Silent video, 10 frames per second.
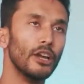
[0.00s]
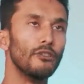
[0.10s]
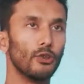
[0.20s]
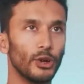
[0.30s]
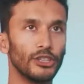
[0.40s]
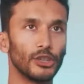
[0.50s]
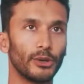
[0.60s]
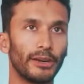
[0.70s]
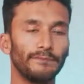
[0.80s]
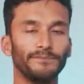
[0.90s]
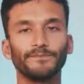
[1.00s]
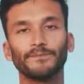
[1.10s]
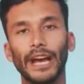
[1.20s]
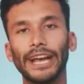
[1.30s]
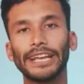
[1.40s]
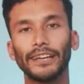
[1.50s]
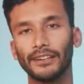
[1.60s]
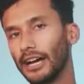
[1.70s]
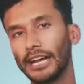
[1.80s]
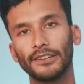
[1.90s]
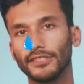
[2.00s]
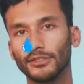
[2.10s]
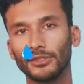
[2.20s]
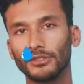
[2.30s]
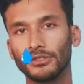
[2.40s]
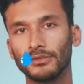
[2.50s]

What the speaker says: for Instagram. I get it, I have sisters.